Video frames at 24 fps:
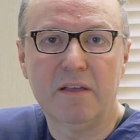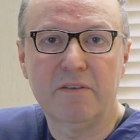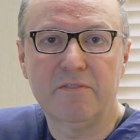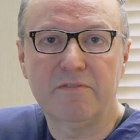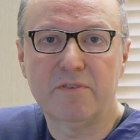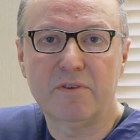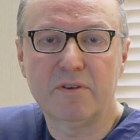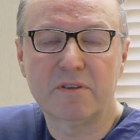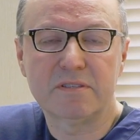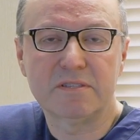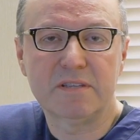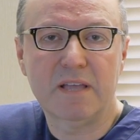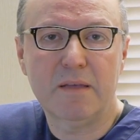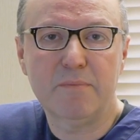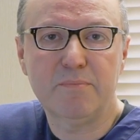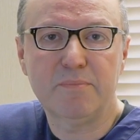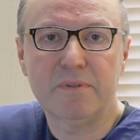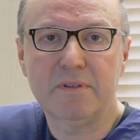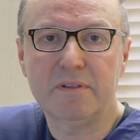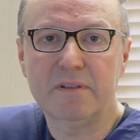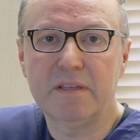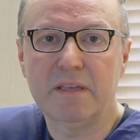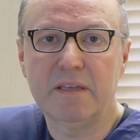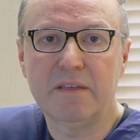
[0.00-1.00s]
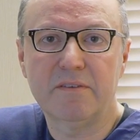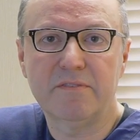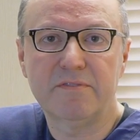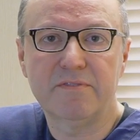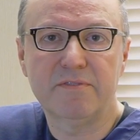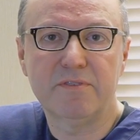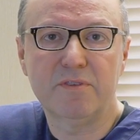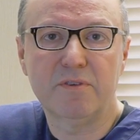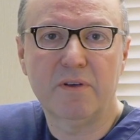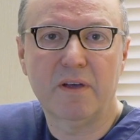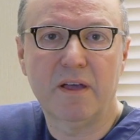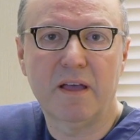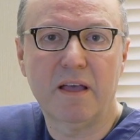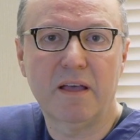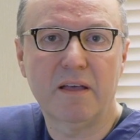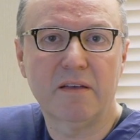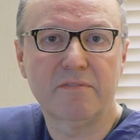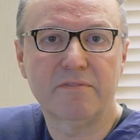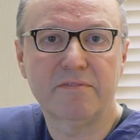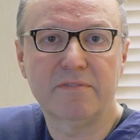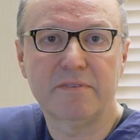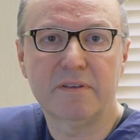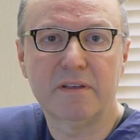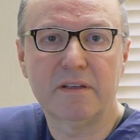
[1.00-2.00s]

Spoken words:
For example, if you have